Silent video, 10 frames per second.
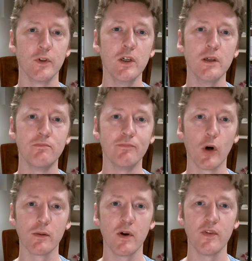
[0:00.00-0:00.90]
Good
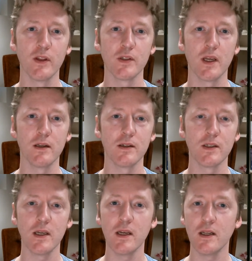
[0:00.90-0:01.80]
morning, my fellow
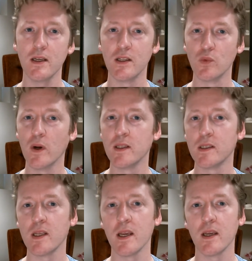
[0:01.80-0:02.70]
scientists. It is
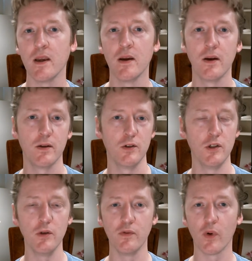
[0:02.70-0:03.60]
Wednesday,
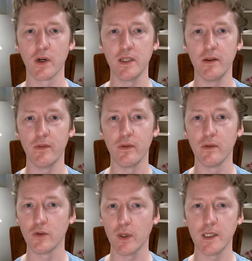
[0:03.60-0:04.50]
June 14th,
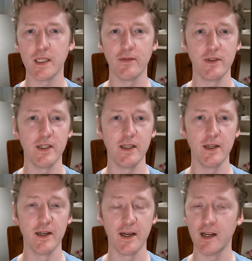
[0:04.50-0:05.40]

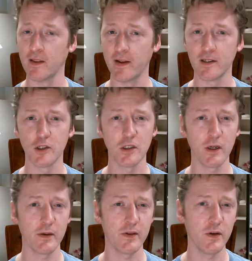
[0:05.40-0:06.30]
2017, and I'd like to
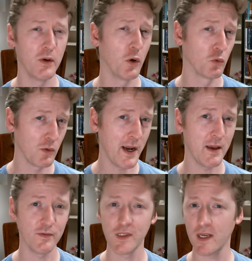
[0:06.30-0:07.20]
share with you an array
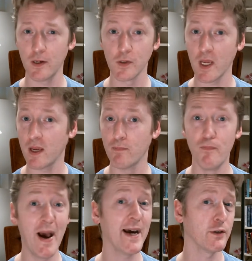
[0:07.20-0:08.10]
of cells, a
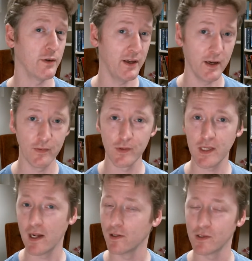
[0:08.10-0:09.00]
battery of
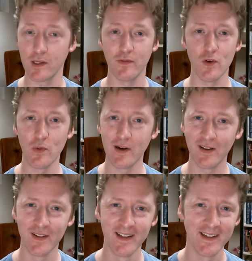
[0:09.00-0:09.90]
cells, if you
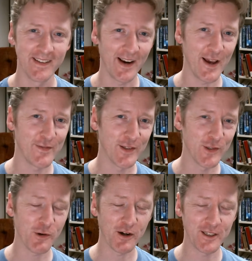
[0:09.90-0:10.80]
will, that I've
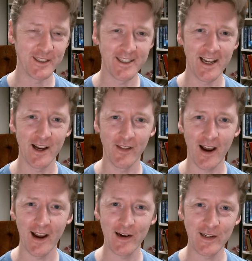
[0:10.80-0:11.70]
constructed today on the
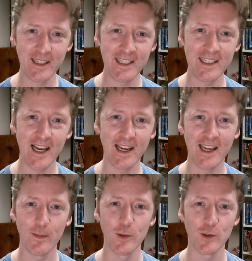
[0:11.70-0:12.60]
iron EDTA
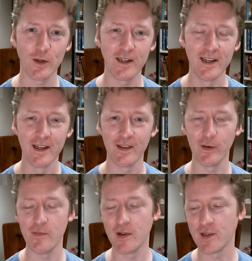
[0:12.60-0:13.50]
chemistry that
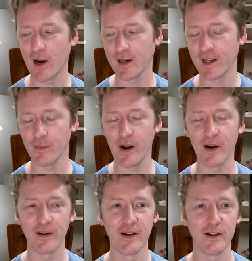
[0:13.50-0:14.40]
we've been talking
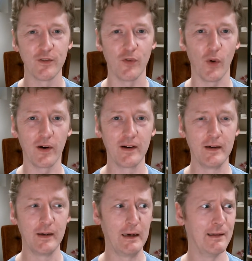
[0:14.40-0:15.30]
about for
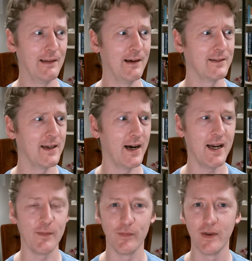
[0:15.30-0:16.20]
a long
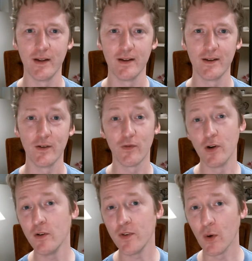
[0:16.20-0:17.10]
time. For
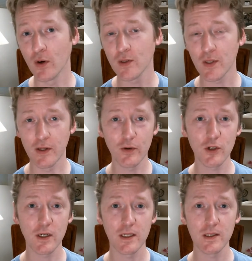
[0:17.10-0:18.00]
new viewers, the
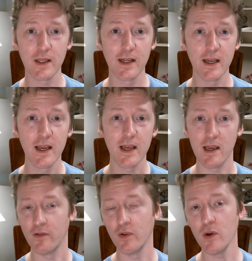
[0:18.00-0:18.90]
notion is that
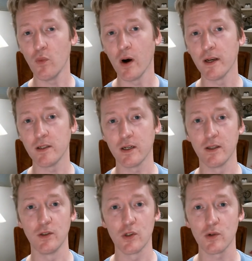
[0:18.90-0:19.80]
if we want to
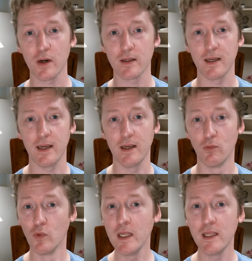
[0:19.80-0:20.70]
construct a
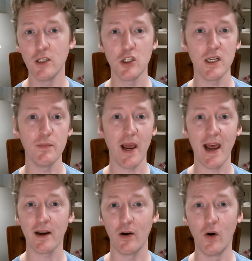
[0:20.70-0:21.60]
really cheap
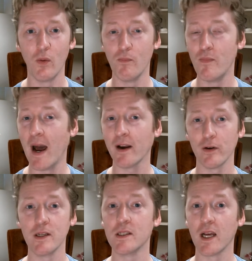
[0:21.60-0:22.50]
at home
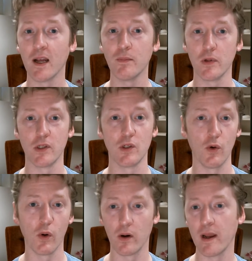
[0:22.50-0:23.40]
battery setup to
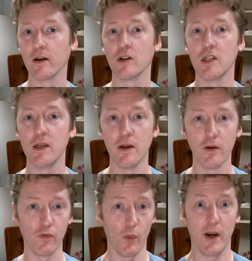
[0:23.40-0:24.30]
store energy
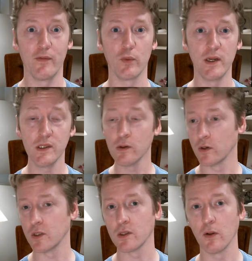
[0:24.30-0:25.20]
for whatever reason, or
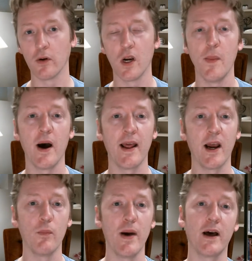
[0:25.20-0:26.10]
just to learn about
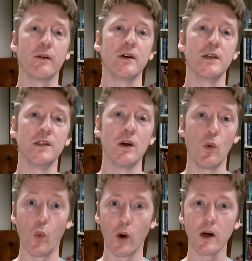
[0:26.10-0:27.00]
how batteries
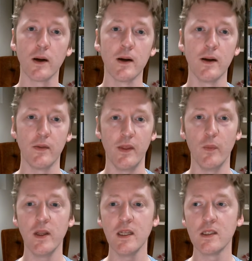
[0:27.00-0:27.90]
work, then
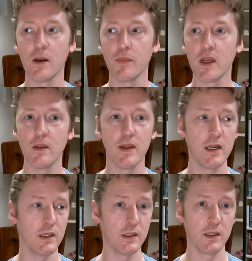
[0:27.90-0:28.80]
we need something
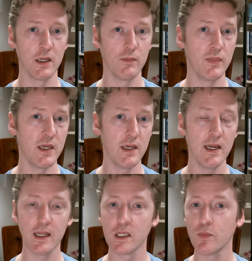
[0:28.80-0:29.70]
that is going to be
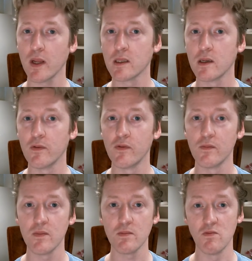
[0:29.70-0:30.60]
inexpensive,
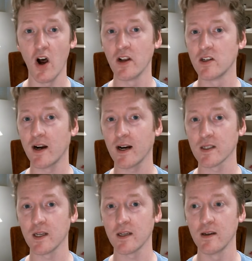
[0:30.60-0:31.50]
non
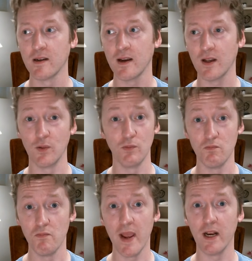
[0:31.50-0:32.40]
toxic, and
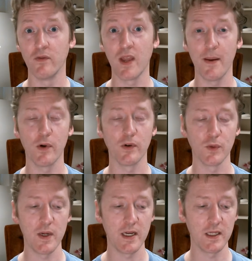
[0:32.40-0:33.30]
made of
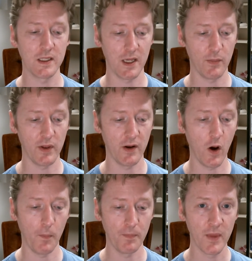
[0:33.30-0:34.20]
chemicals we could assemble at
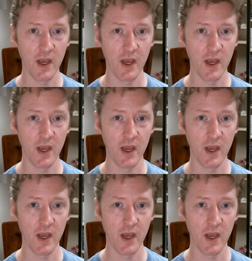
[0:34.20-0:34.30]
home.